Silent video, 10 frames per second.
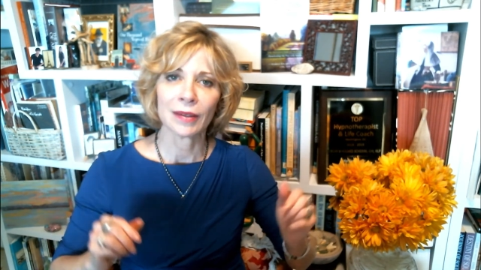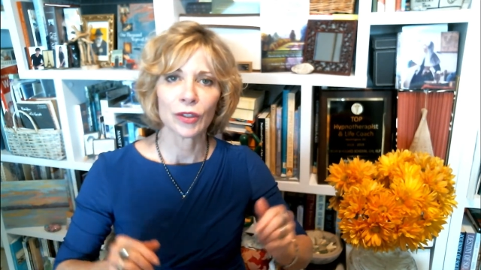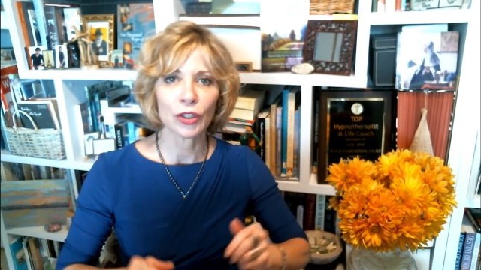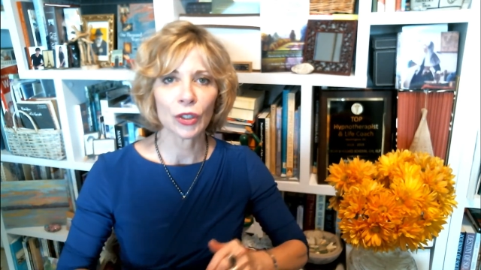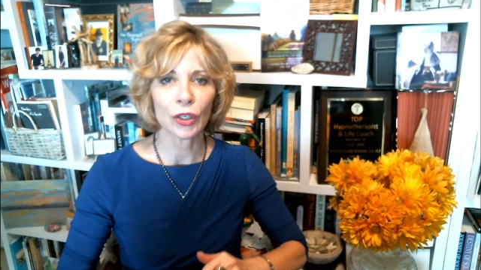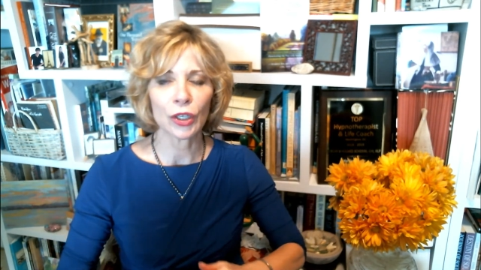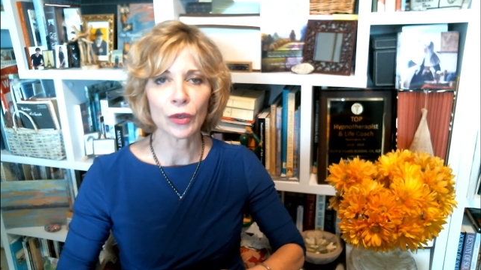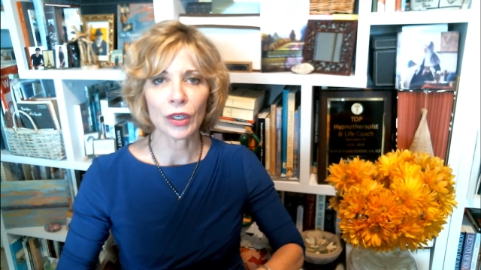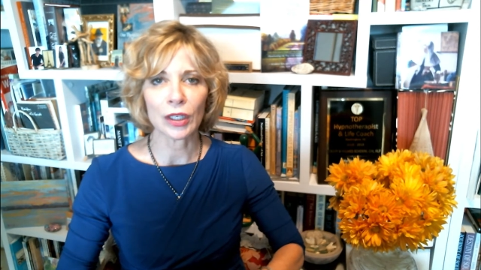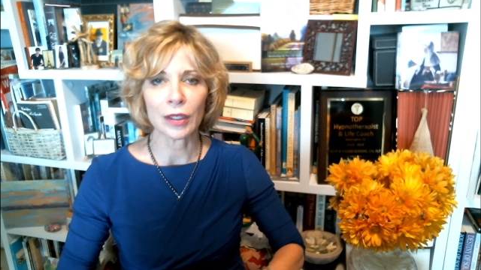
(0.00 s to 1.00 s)
Sure, you
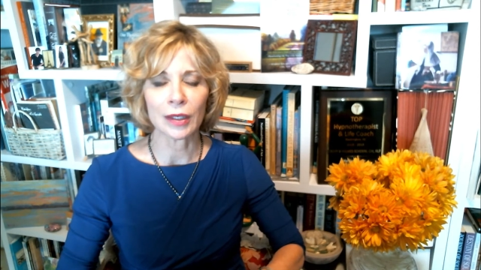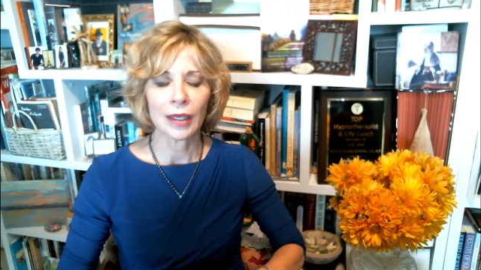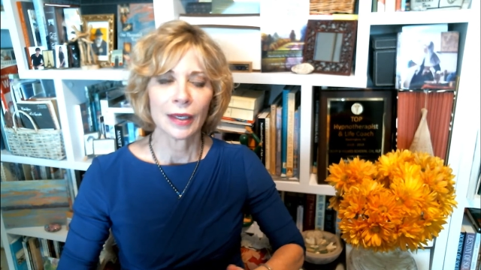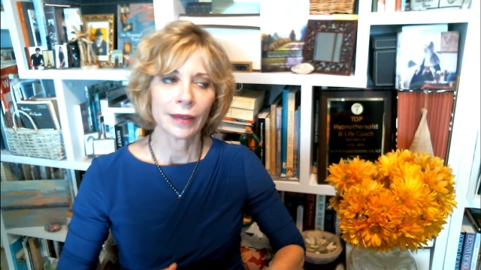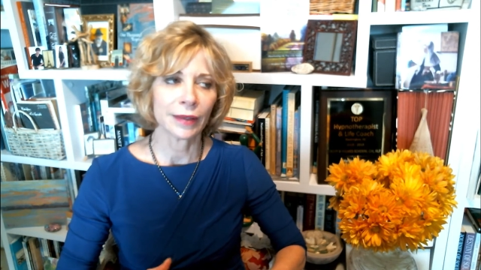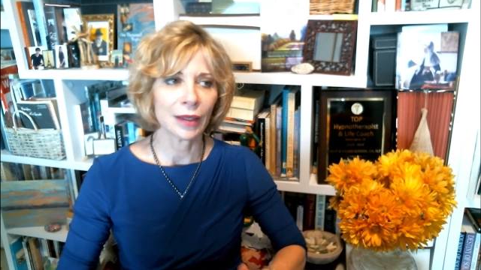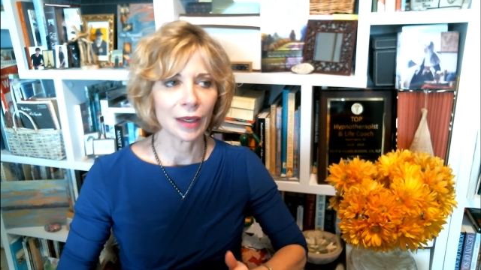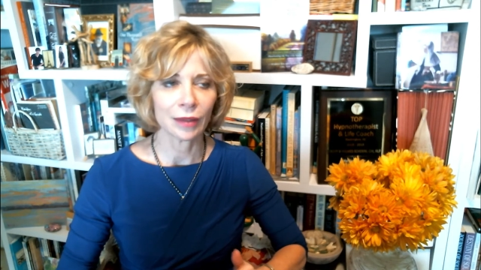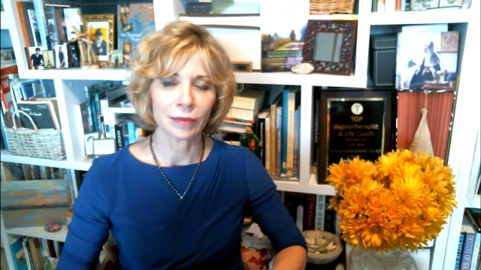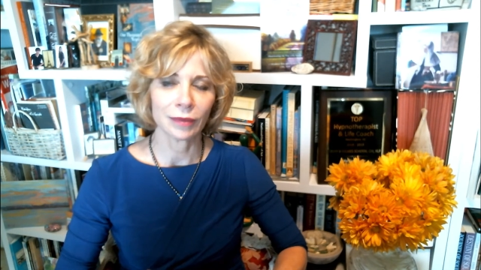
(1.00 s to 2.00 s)
could,
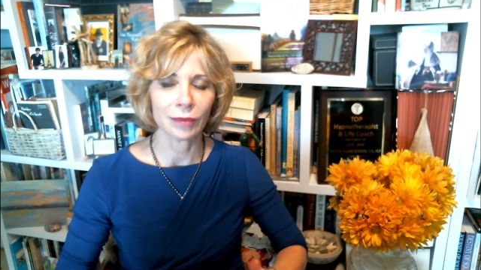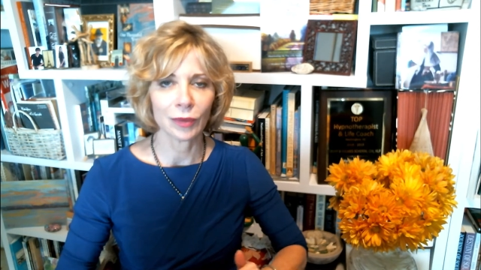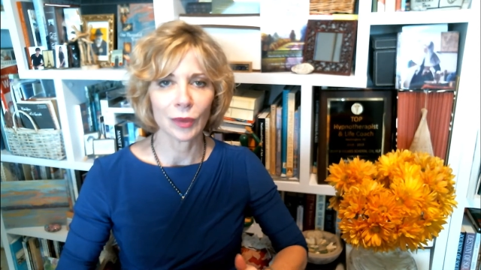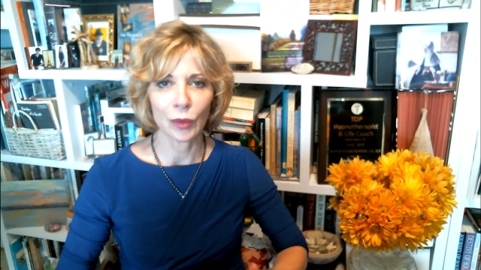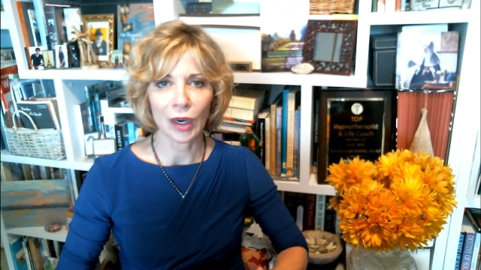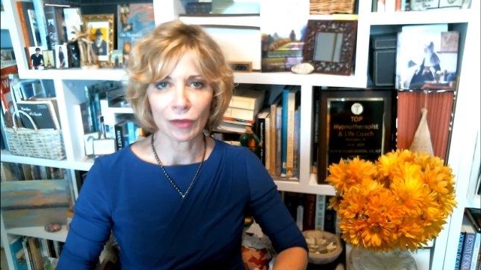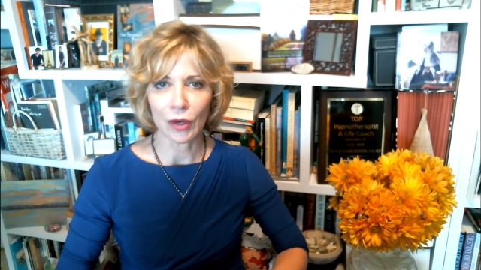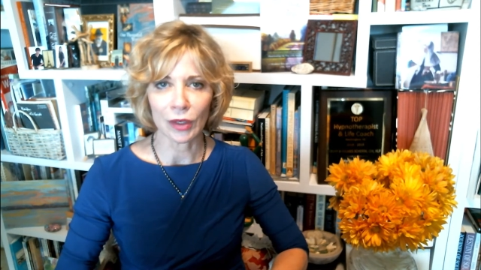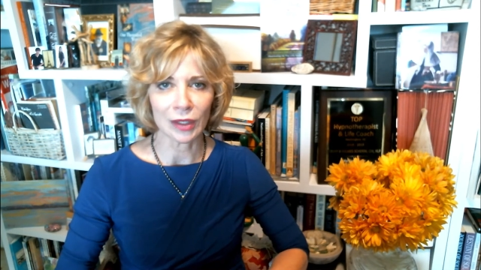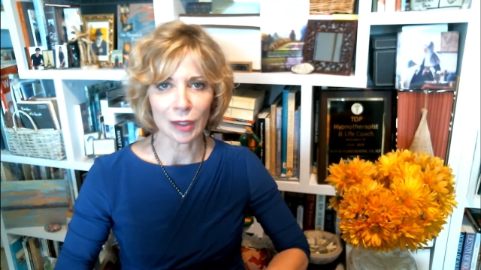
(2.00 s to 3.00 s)
and what I've
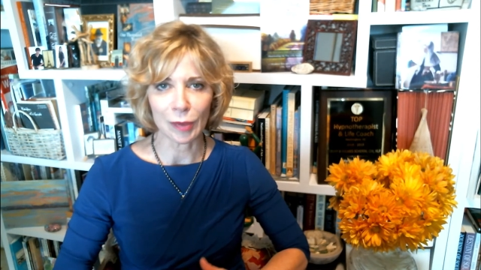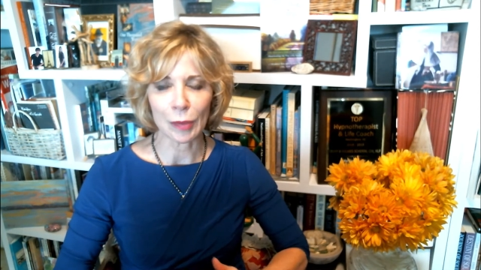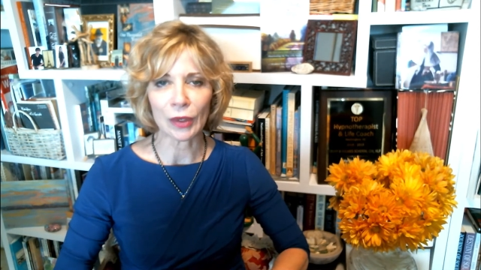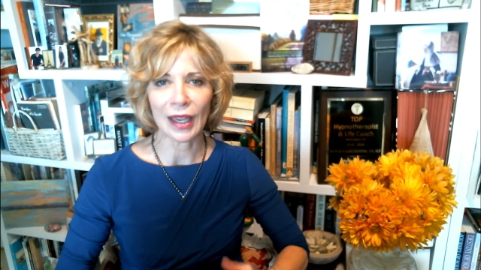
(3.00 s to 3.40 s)
noticed is a